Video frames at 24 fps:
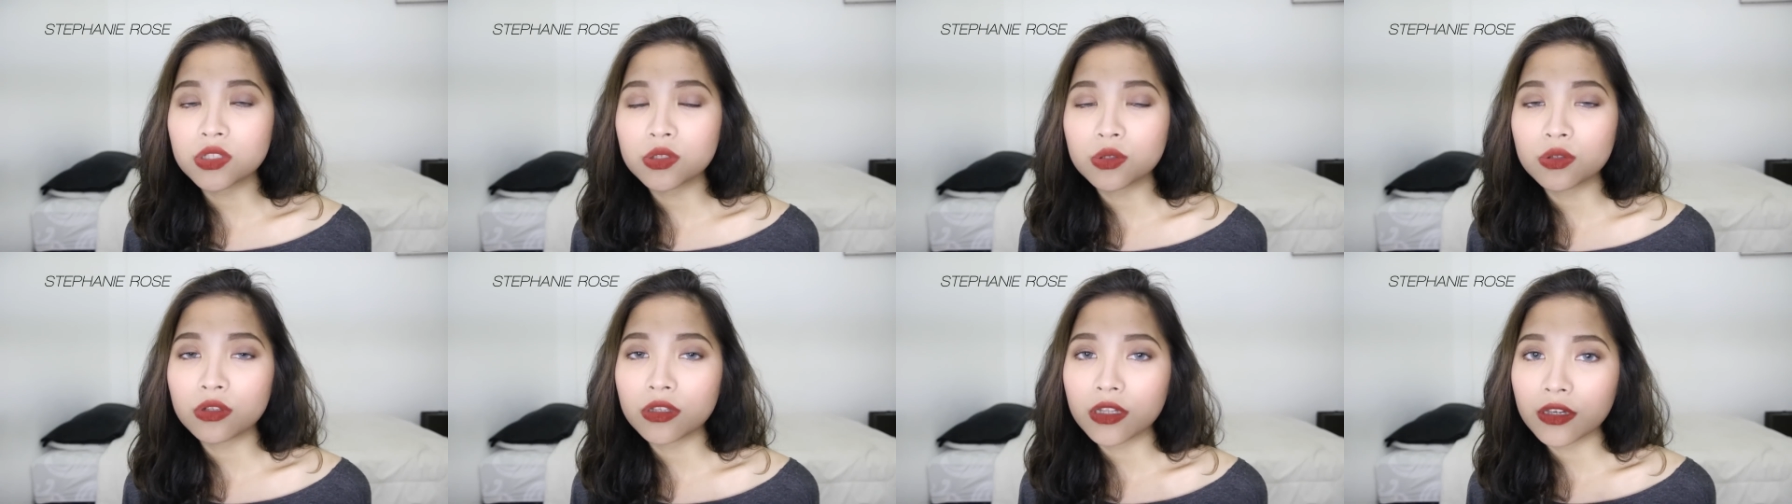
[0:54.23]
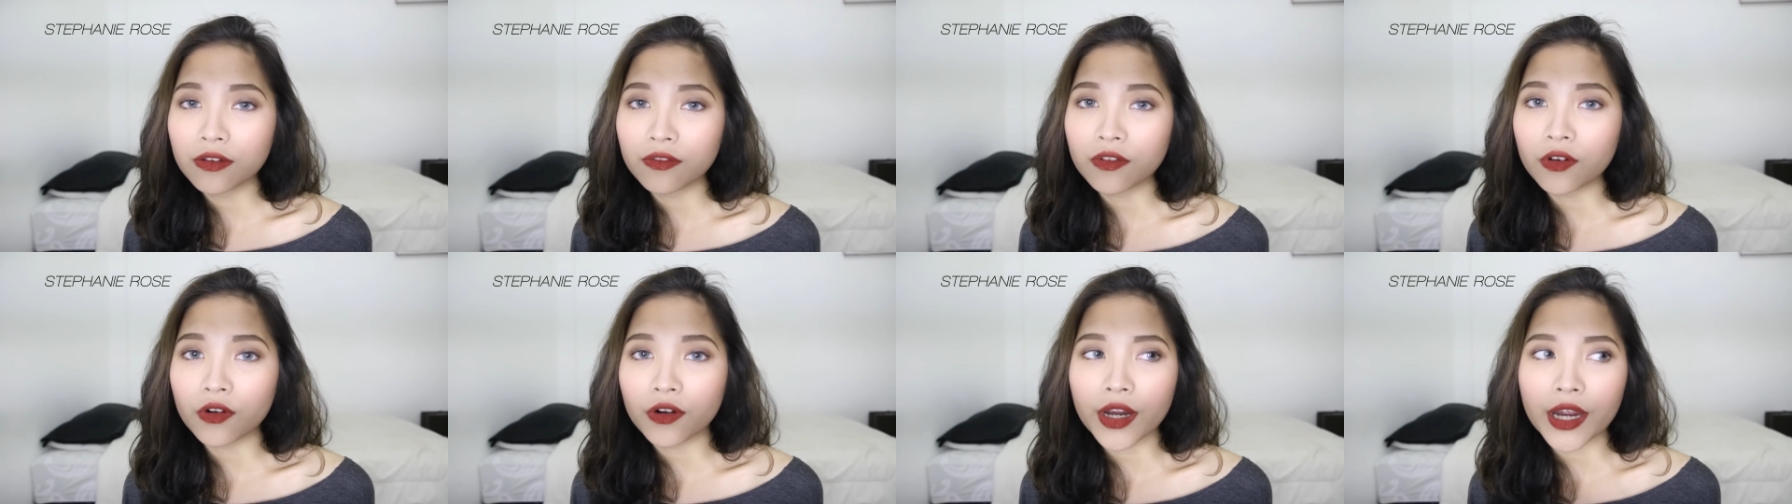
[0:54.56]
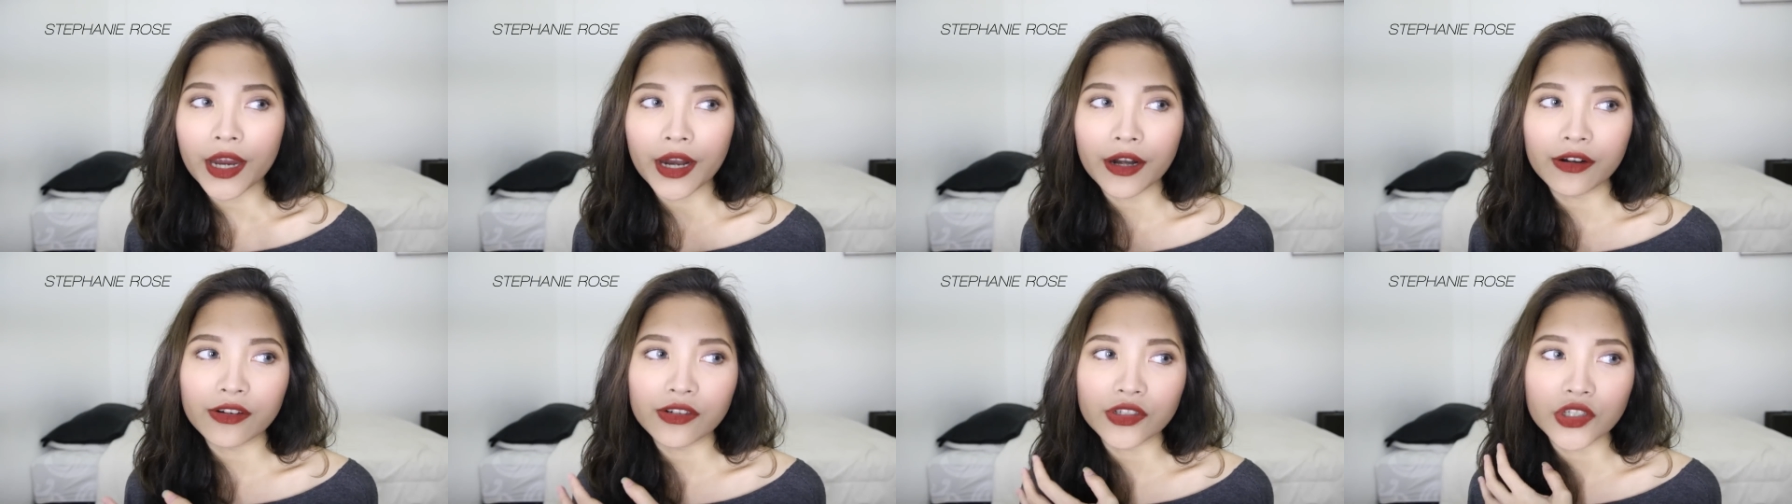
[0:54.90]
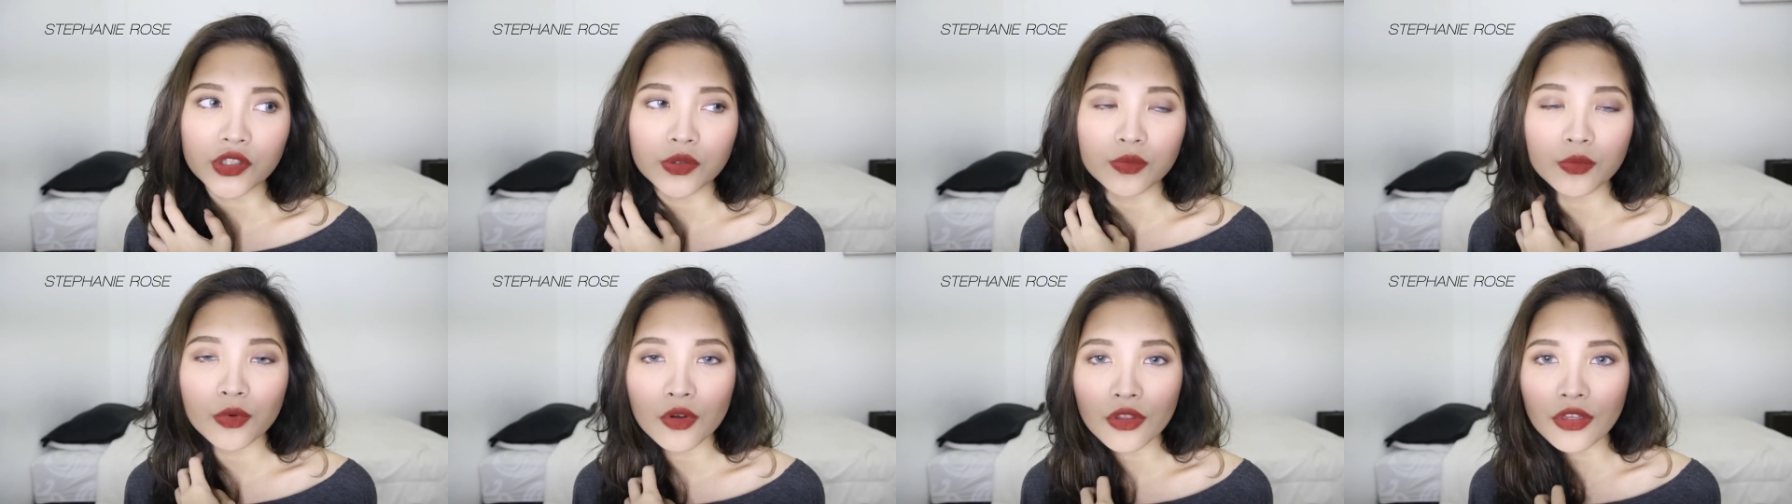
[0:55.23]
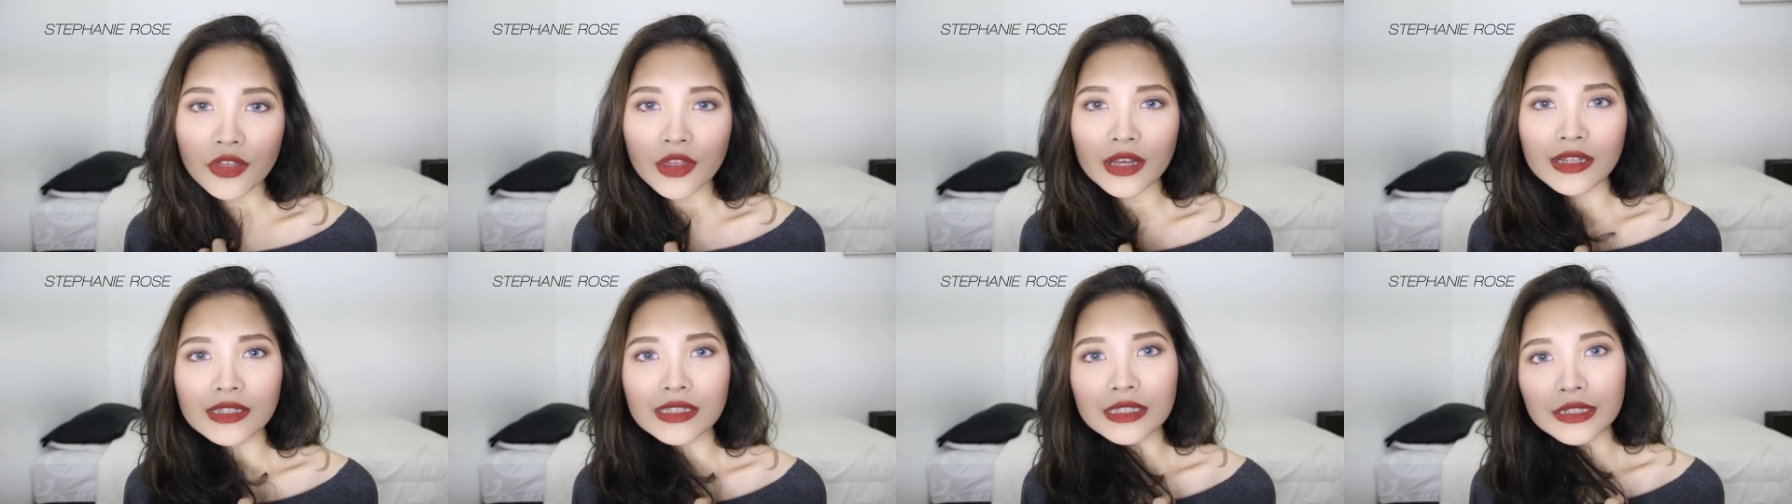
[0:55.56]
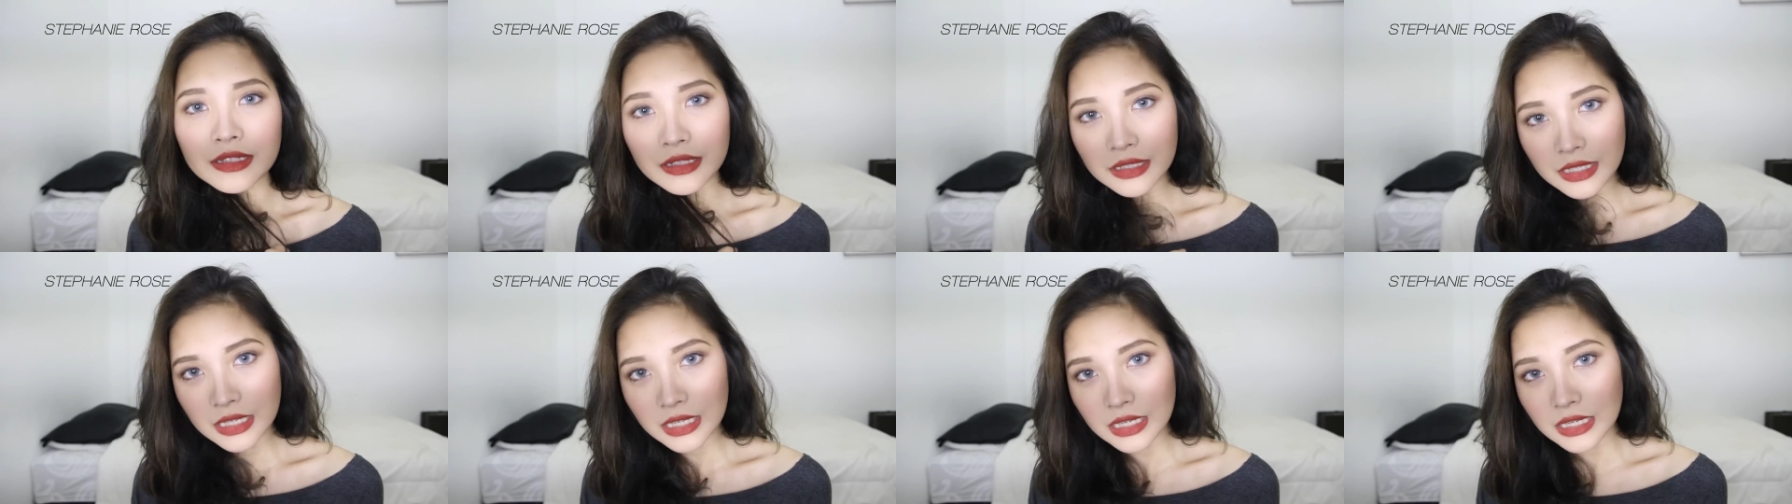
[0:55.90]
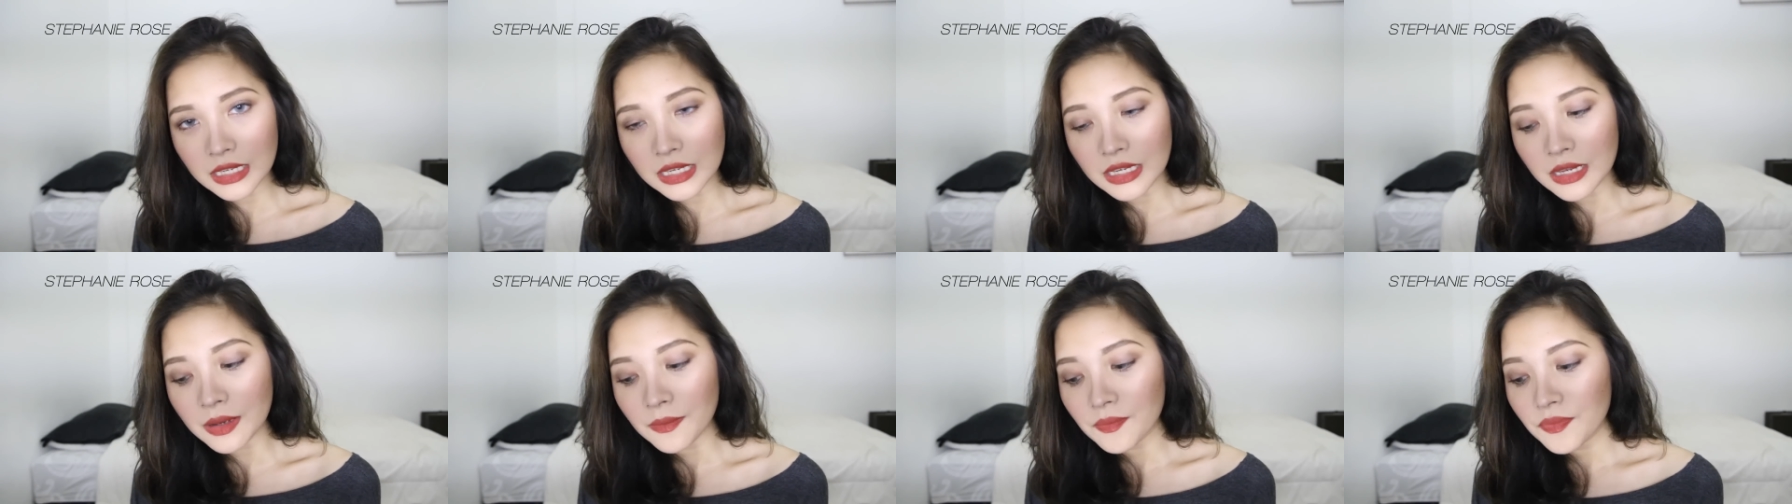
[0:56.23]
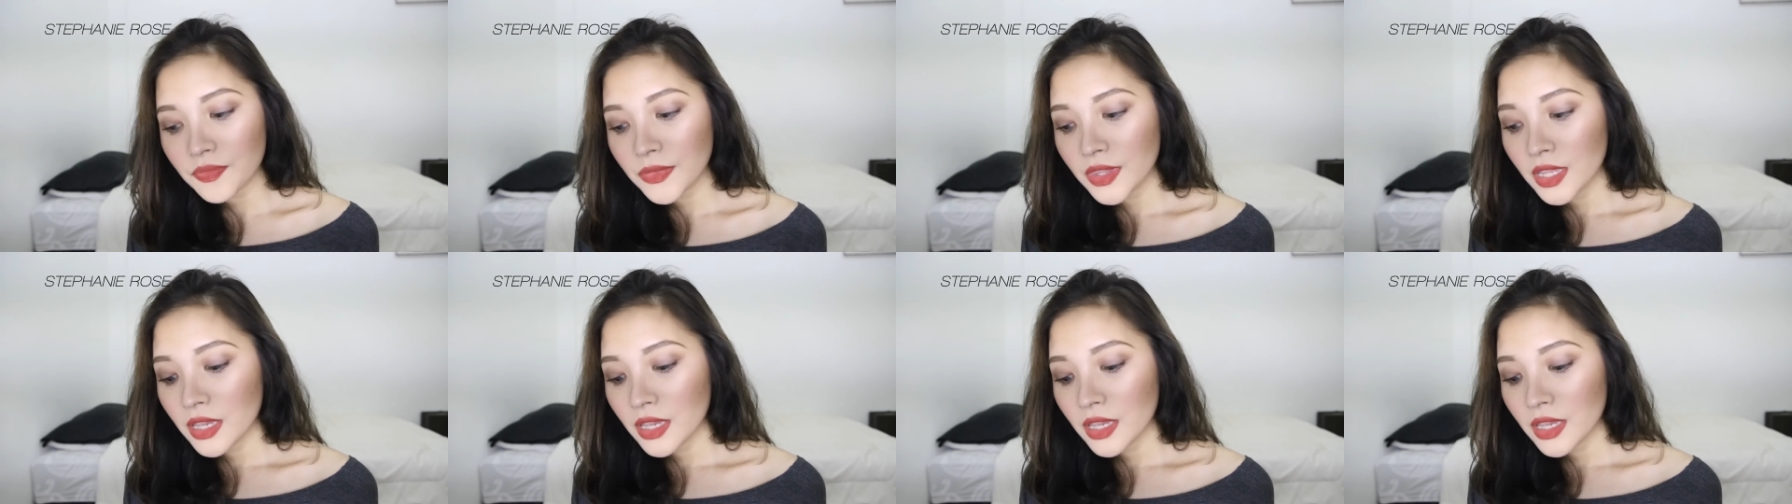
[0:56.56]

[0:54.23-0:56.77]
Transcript: to leave your hair smooth and silky